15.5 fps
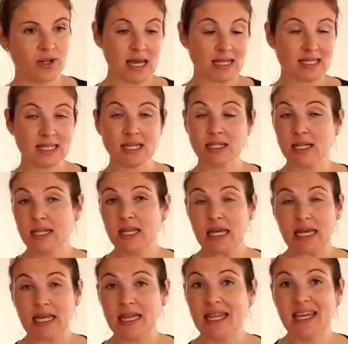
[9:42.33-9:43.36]
That's it.
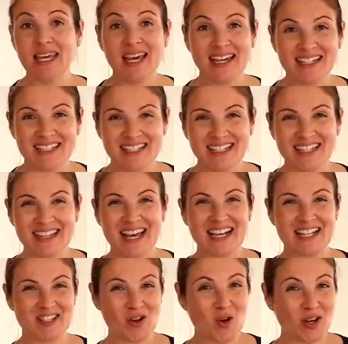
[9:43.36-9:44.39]
In the end,
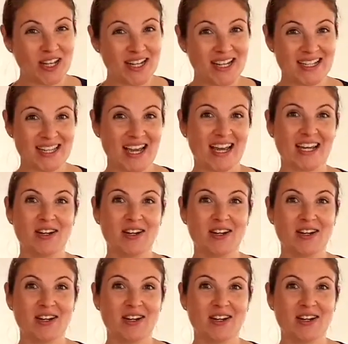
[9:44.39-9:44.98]
that's all it is.